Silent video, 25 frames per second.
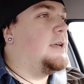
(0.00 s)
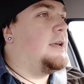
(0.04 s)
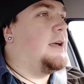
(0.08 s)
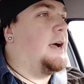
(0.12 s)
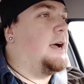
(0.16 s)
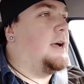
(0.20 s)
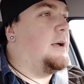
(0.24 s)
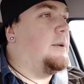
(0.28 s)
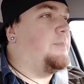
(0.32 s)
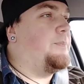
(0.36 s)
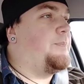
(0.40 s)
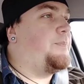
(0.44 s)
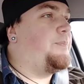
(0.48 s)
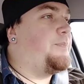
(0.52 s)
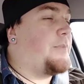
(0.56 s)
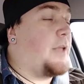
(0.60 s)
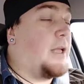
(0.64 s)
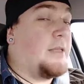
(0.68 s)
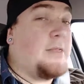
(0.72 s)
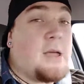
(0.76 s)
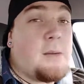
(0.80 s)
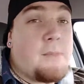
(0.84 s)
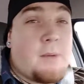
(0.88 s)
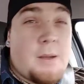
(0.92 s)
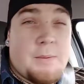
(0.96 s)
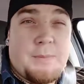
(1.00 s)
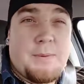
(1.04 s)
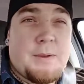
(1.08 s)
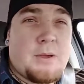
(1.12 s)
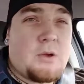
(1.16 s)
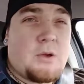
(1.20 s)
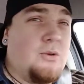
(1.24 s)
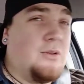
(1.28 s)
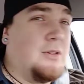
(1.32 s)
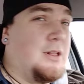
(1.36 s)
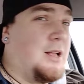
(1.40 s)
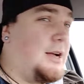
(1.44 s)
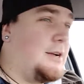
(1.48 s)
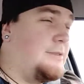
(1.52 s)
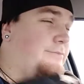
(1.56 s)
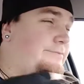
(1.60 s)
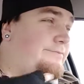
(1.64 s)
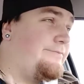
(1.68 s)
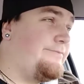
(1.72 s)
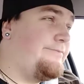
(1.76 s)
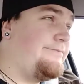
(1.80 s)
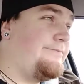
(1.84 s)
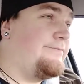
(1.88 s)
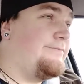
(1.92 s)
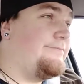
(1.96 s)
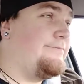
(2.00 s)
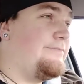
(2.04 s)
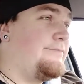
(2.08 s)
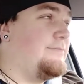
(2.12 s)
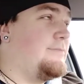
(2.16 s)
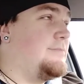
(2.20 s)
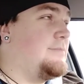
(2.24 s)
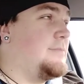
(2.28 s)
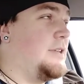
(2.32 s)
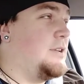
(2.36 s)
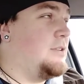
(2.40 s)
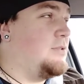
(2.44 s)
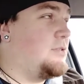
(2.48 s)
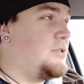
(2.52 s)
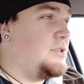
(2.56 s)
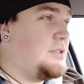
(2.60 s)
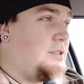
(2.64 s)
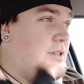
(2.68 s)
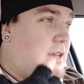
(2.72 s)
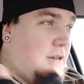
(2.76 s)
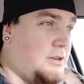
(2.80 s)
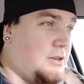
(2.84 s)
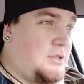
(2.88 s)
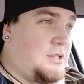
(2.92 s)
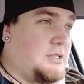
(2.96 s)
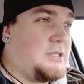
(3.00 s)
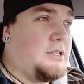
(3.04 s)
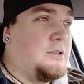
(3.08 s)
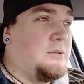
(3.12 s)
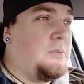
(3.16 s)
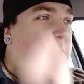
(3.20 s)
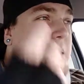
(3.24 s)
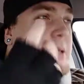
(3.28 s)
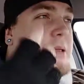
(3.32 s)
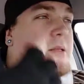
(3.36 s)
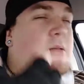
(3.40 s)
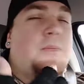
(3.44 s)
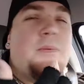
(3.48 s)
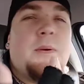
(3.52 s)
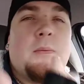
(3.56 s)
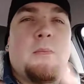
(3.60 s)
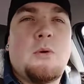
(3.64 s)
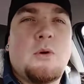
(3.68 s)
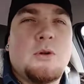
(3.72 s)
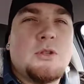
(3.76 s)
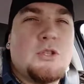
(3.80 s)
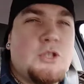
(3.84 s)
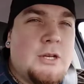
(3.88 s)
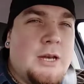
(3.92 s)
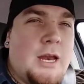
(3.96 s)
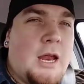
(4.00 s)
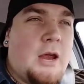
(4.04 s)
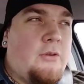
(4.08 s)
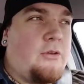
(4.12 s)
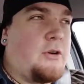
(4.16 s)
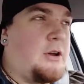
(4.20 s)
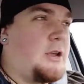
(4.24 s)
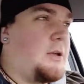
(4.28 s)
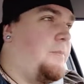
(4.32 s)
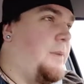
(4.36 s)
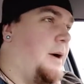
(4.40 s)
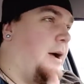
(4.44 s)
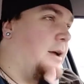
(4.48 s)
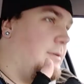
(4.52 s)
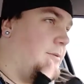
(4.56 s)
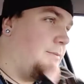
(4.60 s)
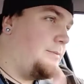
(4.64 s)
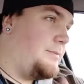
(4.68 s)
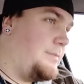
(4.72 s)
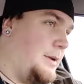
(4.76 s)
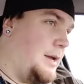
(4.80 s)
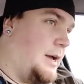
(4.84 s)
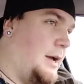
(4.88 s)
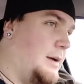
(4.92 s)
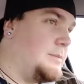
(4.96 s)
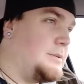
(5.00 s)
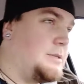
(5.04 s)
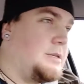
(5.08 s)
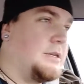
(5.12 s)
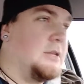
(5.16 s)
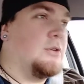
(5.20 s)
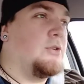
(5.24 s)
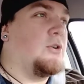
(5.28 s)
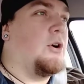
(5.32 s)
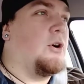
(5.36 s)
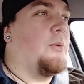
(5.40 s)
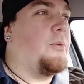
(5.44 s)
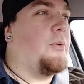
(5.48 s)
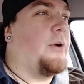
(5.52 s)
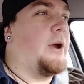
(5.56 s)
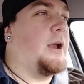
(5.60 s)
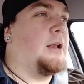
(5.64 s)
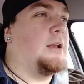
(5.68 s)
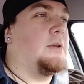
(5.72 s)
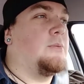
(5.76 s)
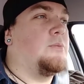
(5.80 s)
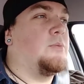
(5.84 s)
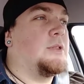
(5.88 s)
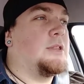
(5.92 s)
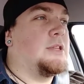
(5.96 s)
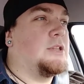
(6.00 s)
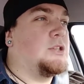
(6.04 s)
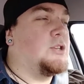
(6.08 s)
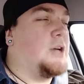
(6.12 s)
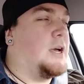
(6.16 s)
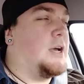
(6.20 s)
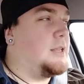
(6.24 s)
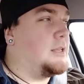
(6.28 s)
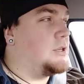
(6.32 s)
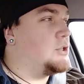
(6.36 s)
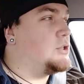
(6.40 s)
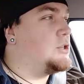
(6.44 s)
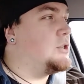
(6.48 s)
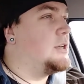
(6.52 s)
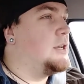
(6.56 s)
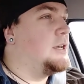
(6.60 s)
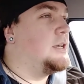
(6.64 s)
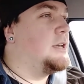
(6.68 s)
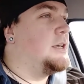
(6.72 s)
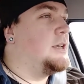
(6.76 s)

Um, and that might be a bit cooler, it, you know, just it'll be a little bit more generic, but um, still incorporated in with the challenge.